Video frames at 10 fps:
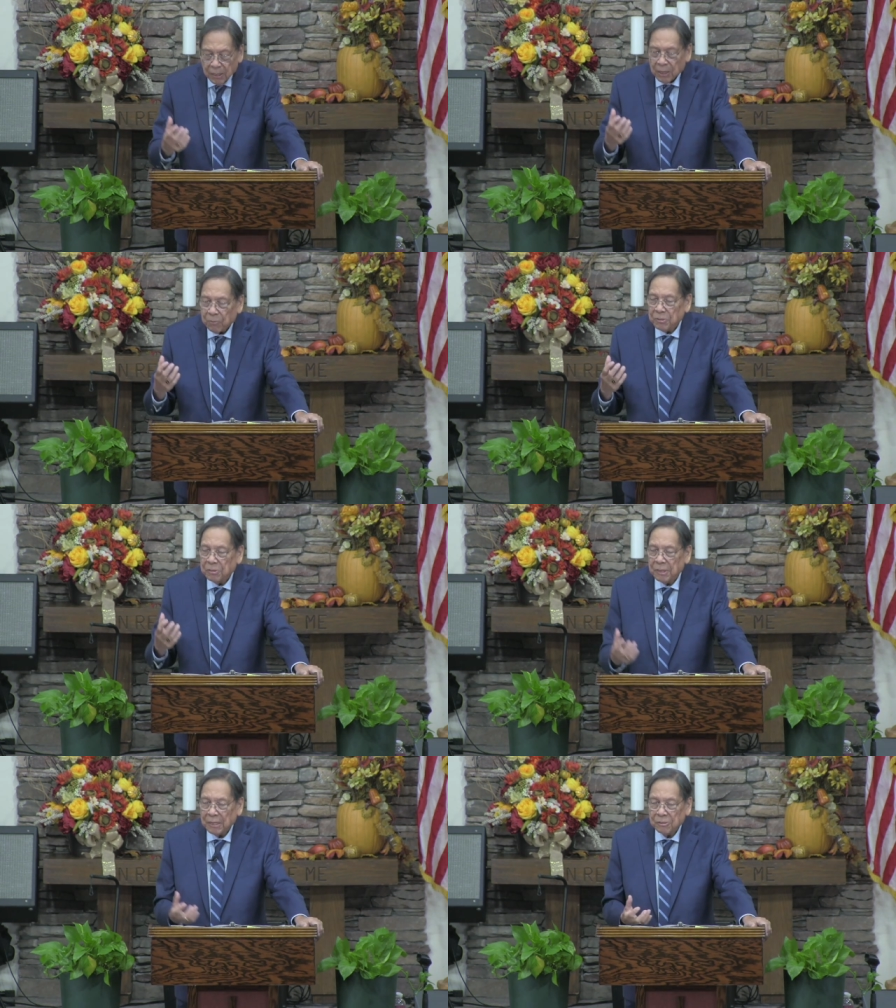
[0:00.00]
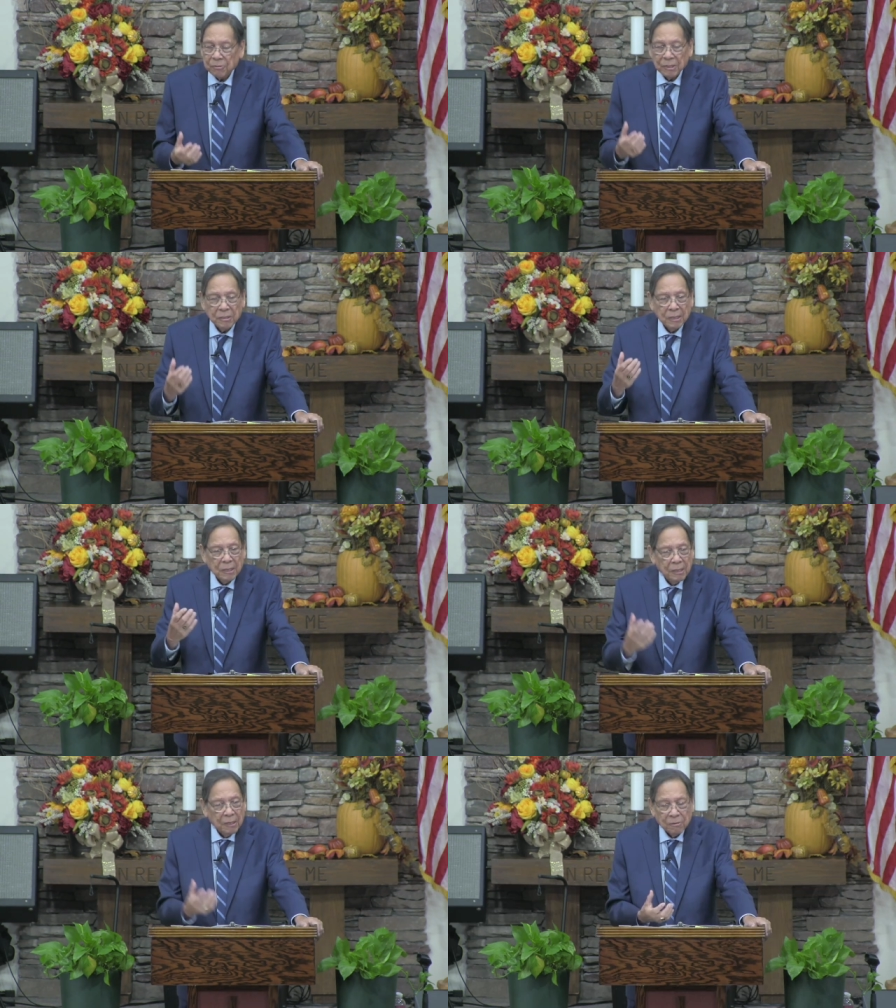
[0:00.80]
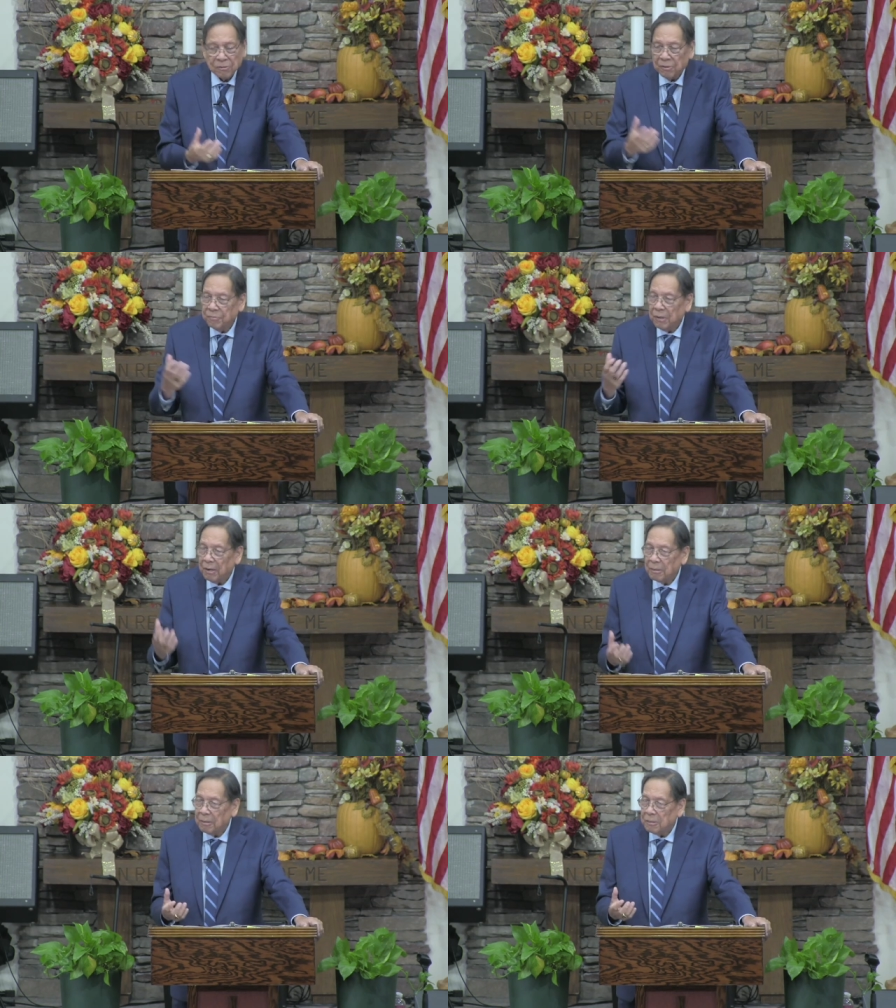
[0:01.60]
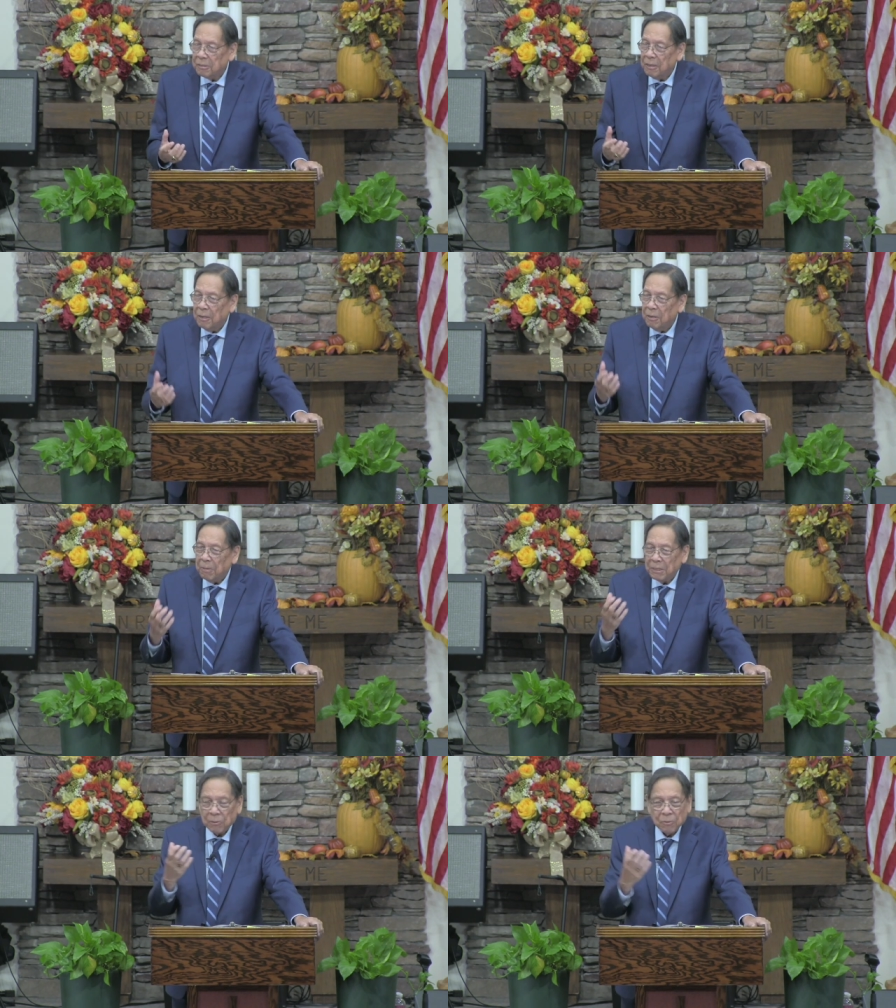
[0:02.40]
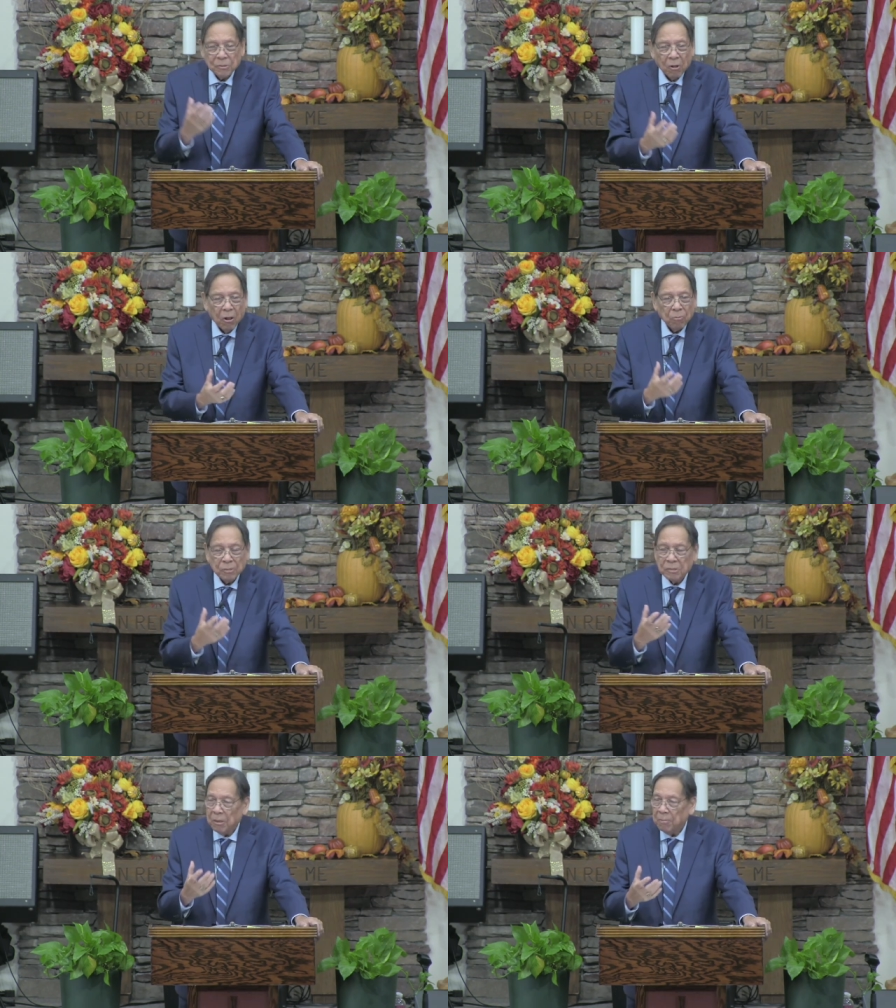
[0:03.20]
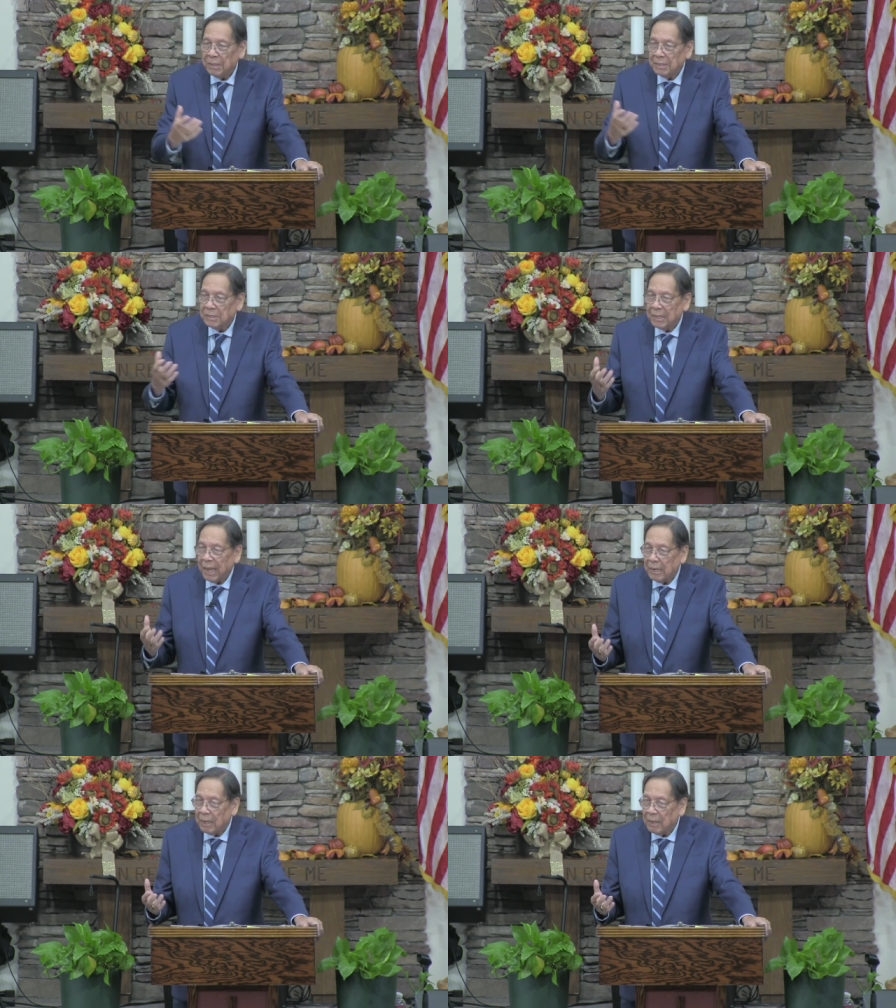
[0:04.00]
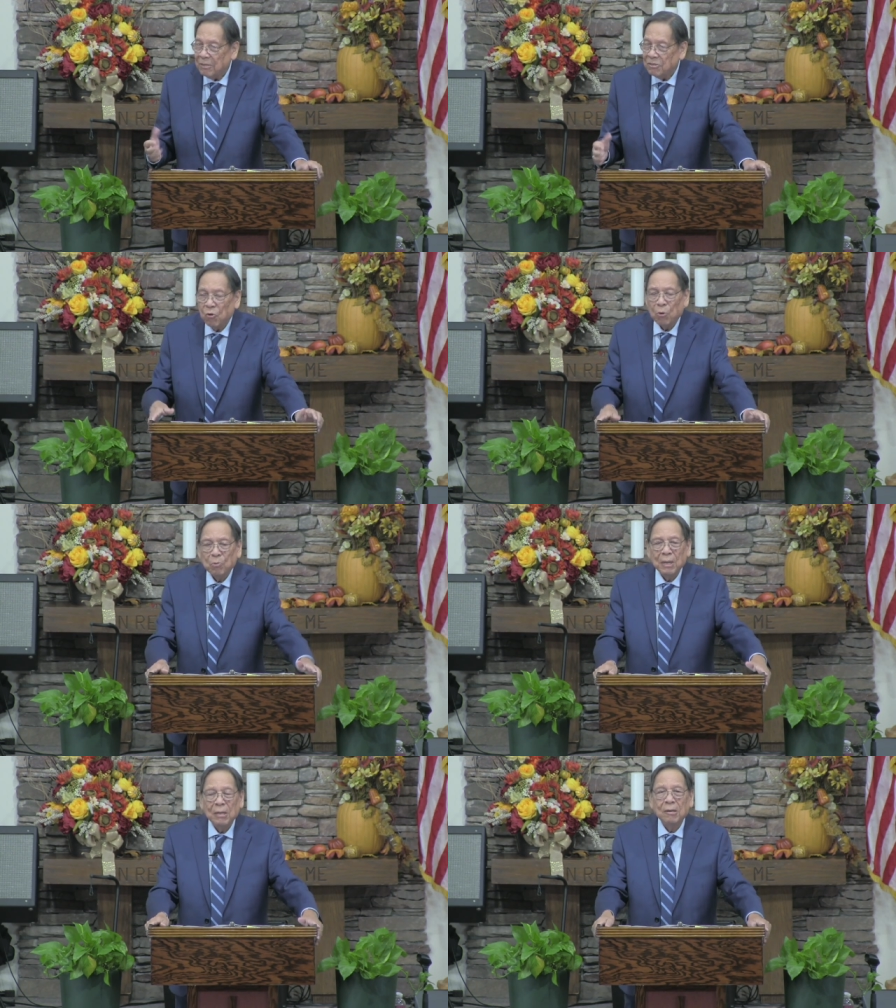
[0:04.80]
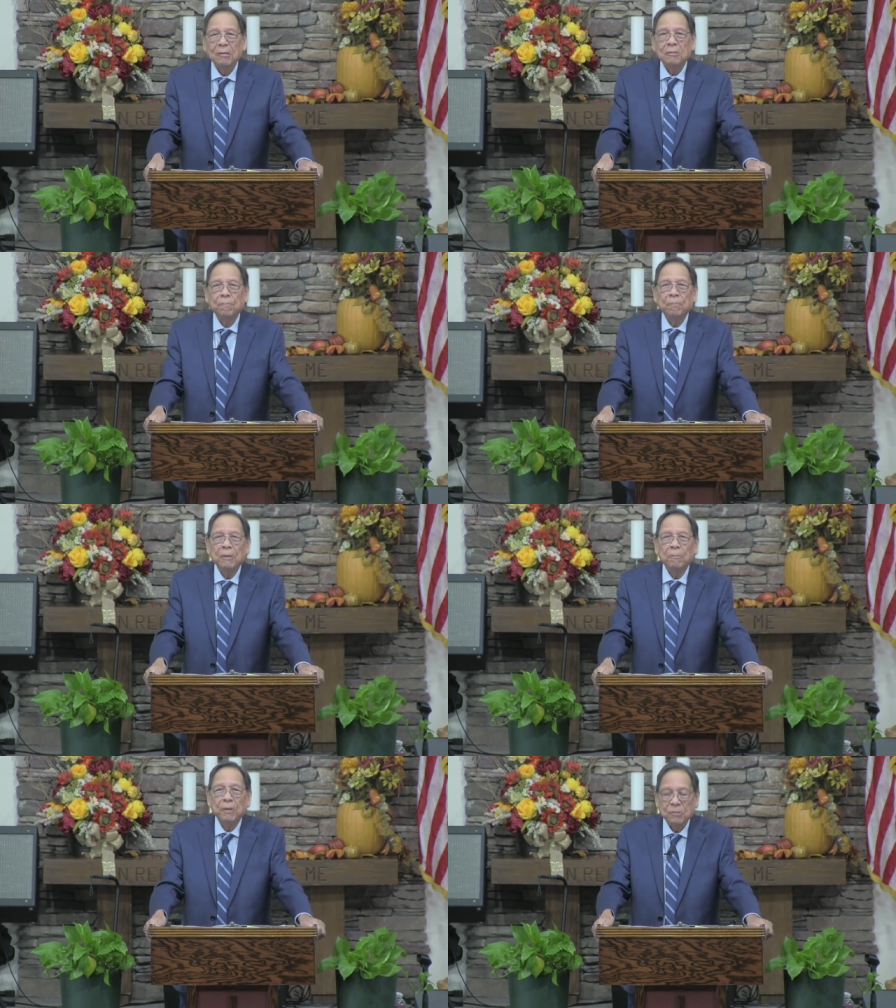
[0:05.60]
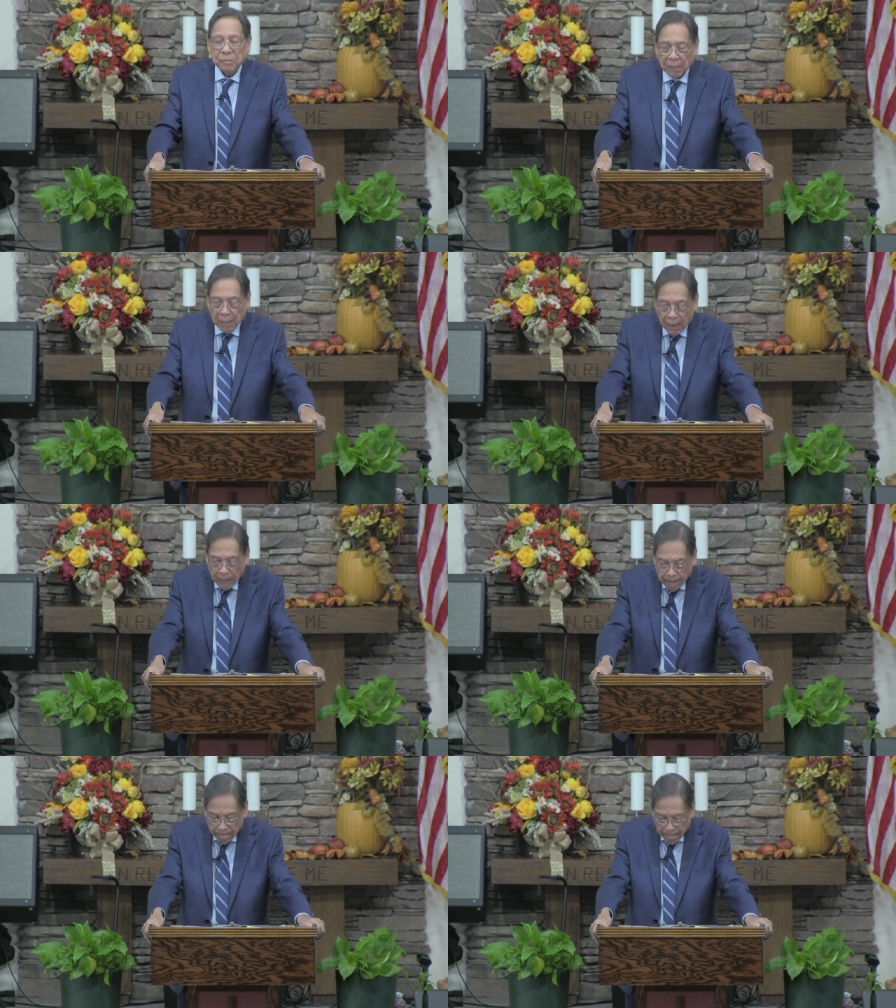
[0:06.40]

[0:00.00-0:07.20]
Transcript: There were centuries and years of darkness, but there was always somebody standing. And so when we look at the big picture today,